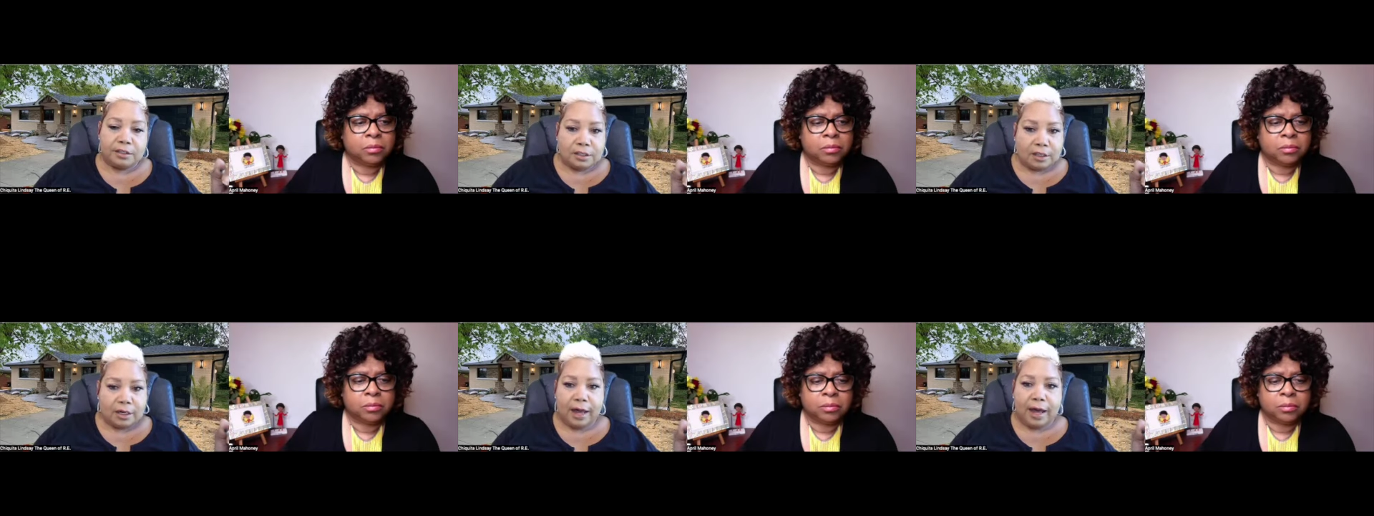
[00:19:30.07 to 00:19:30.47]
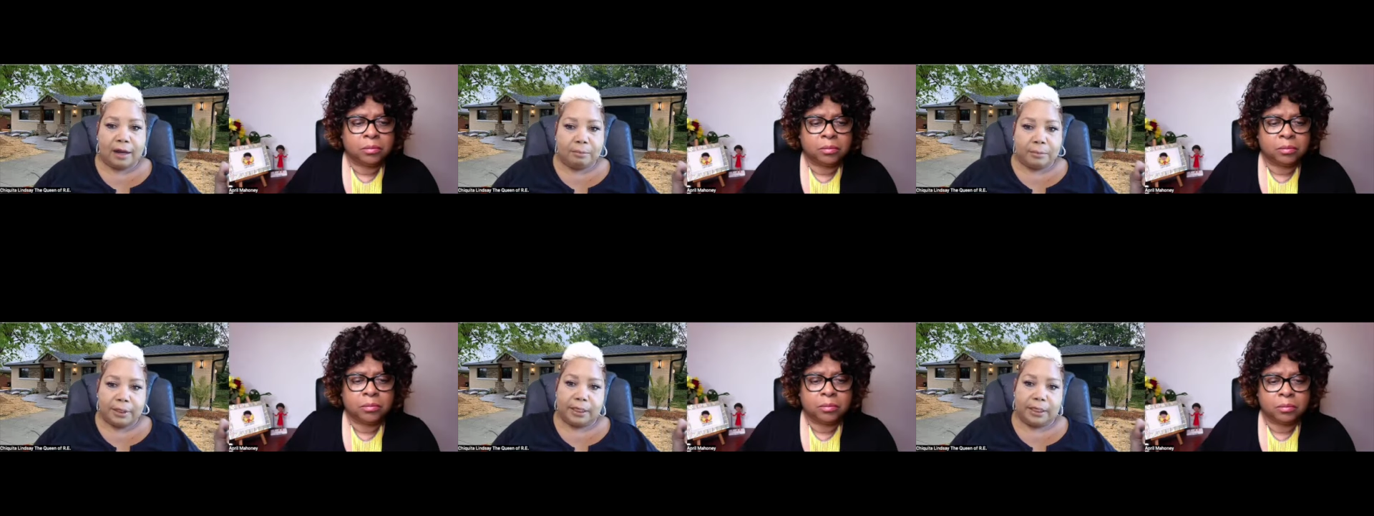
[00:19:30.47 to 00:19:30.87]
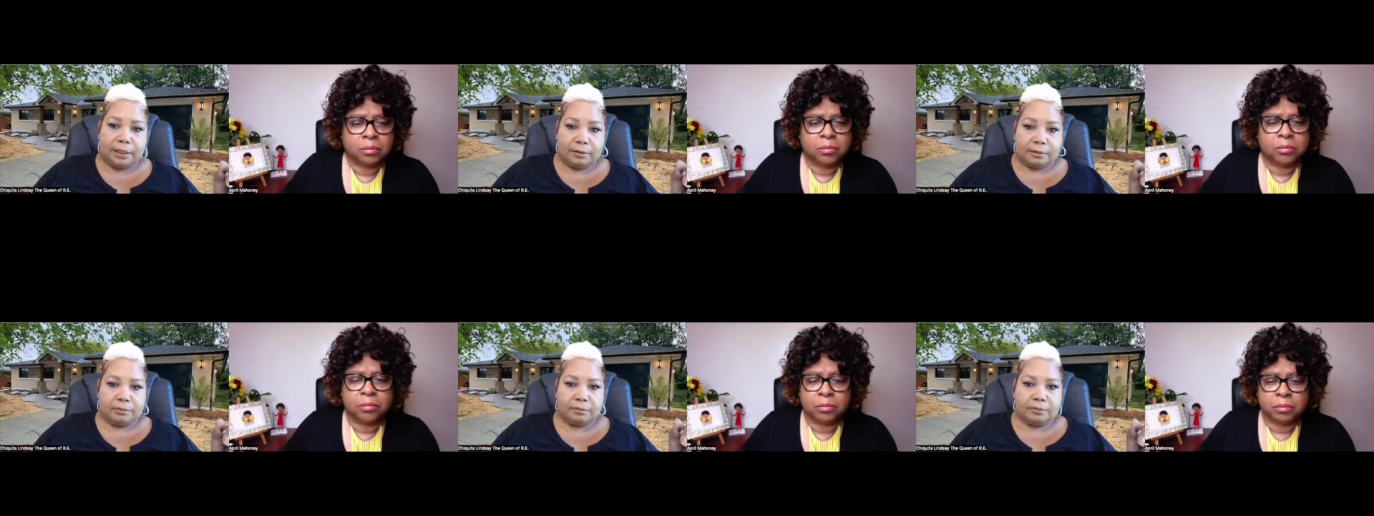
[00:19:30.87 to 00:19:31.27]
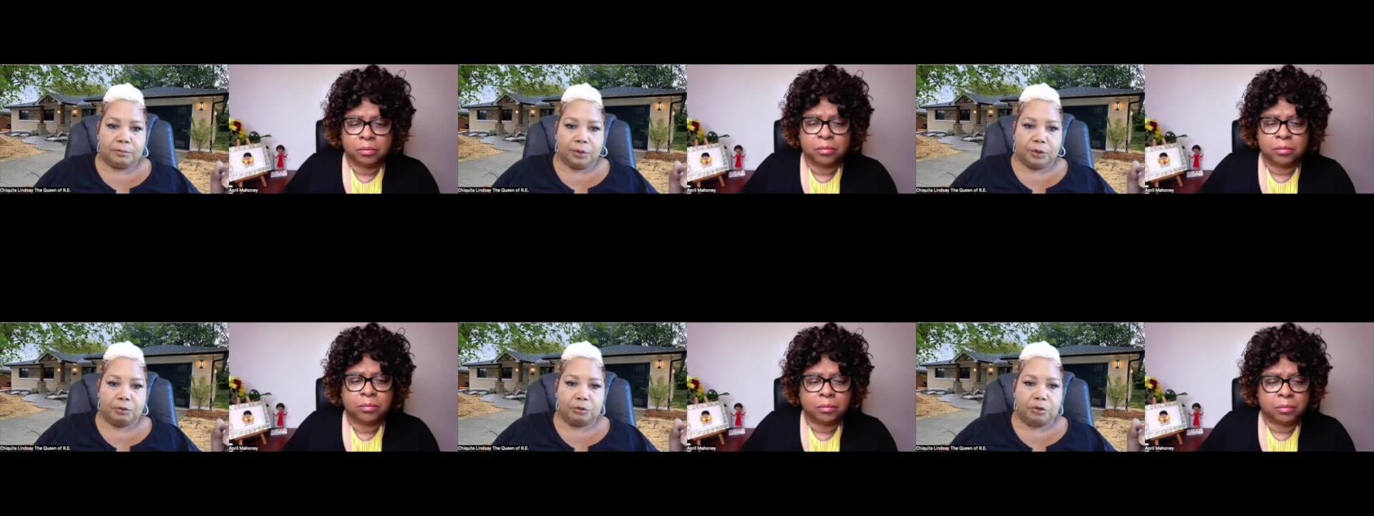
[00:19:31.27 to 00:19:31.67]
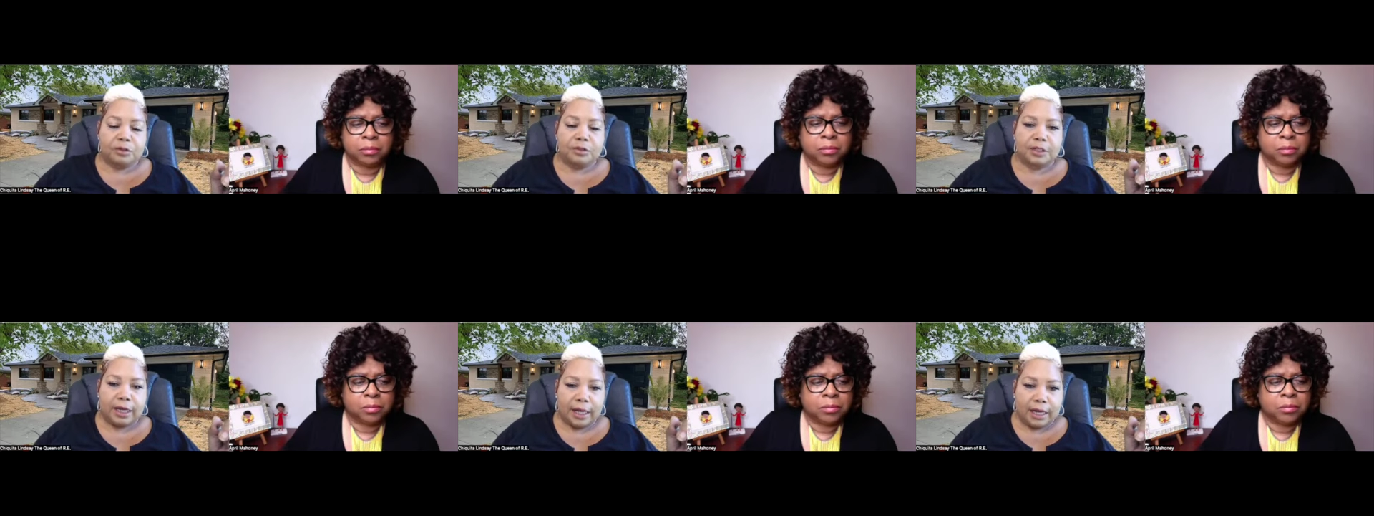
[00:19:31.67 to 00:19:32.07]
Speaker 1: a lot of money being a real
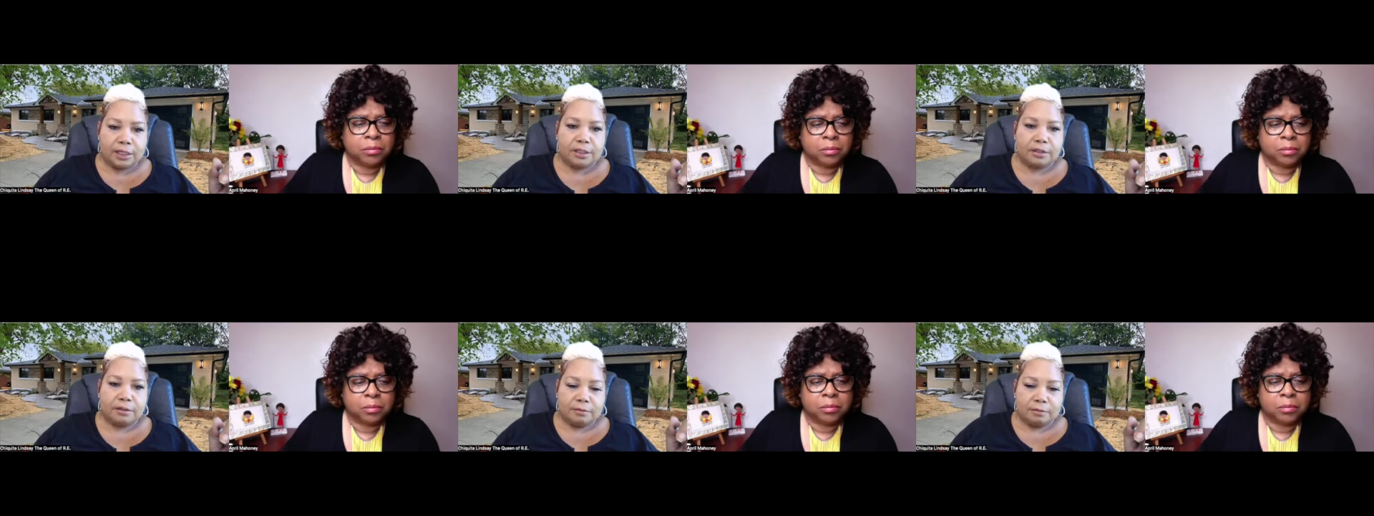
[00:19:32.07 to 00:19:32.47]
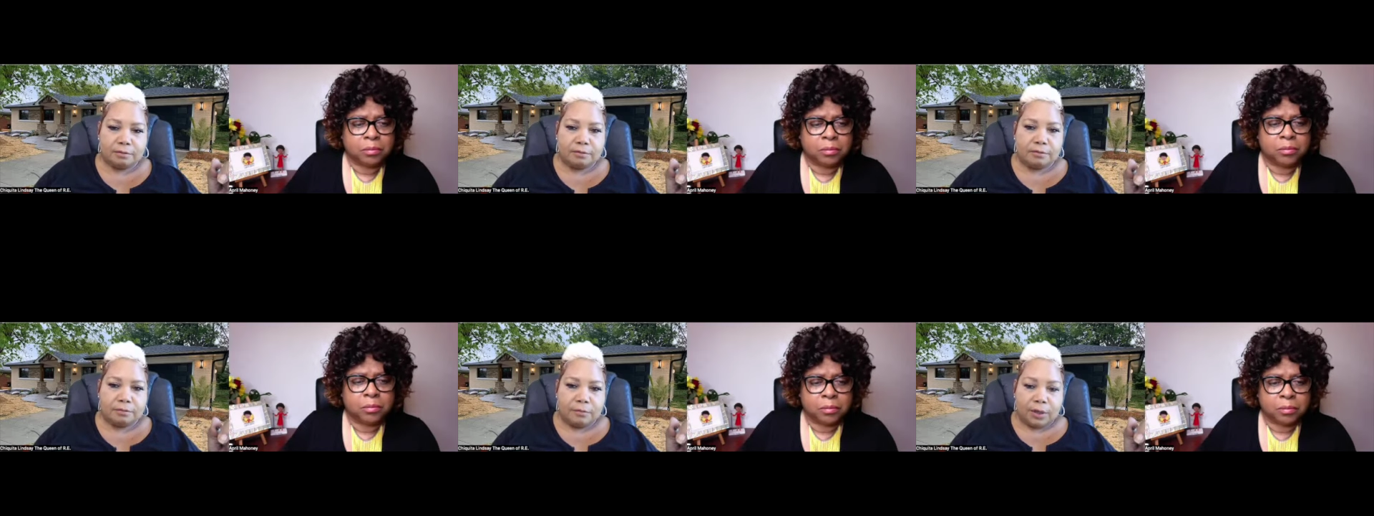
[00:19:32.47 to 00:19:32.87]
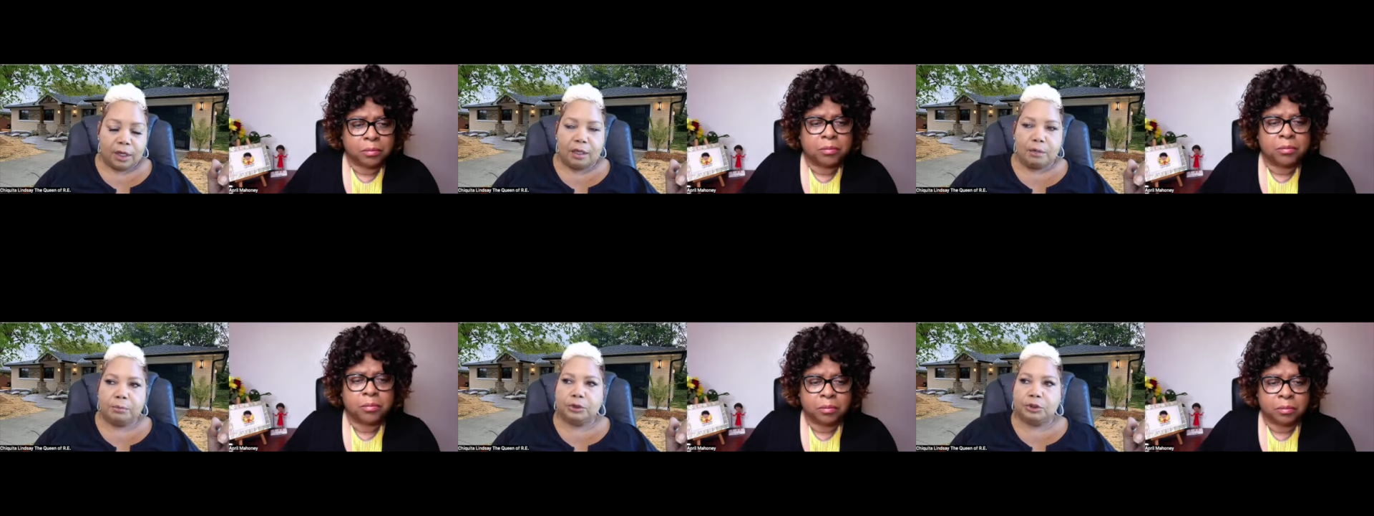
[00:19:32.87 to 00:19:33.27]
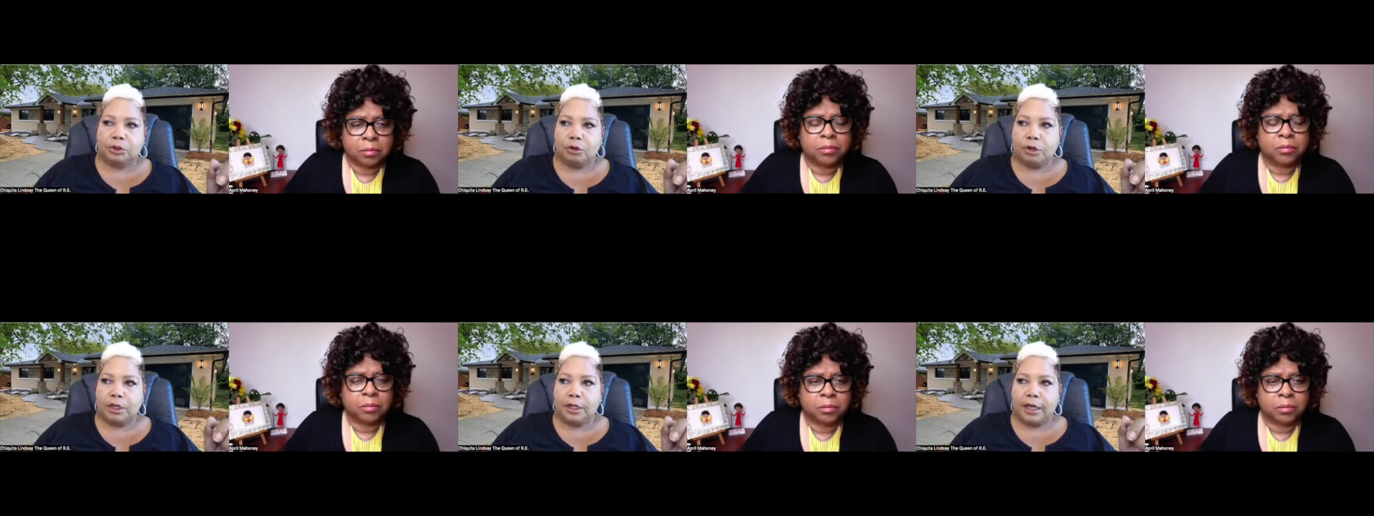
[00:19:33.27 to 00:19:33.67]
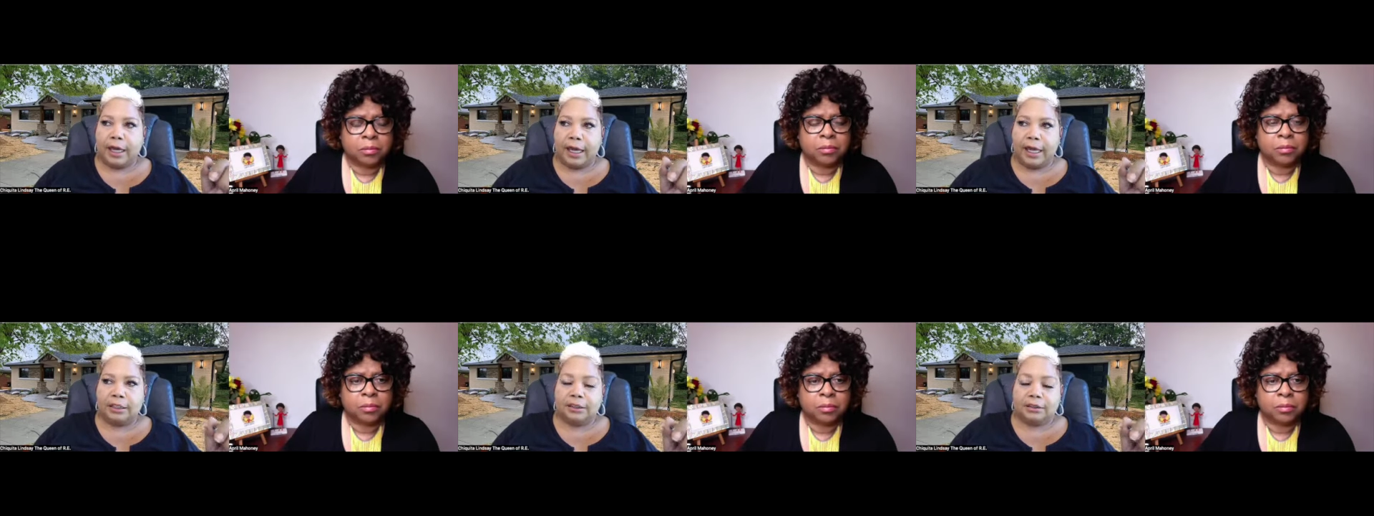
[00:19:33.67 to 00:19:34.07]
estate agent. And the majority of
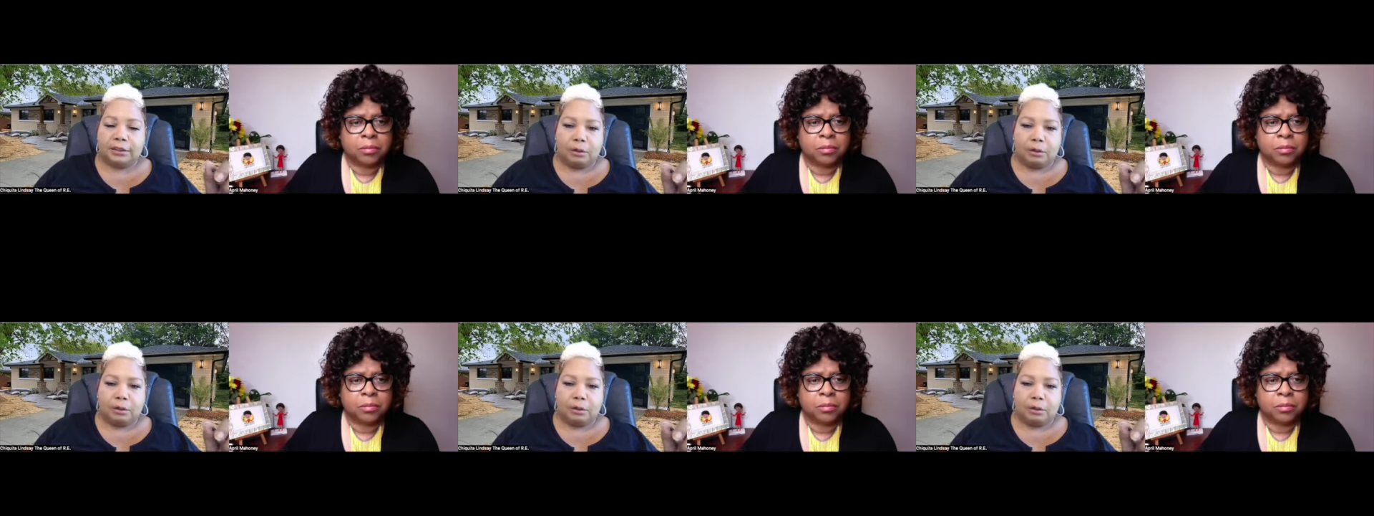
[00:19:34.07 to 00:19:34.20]
agents are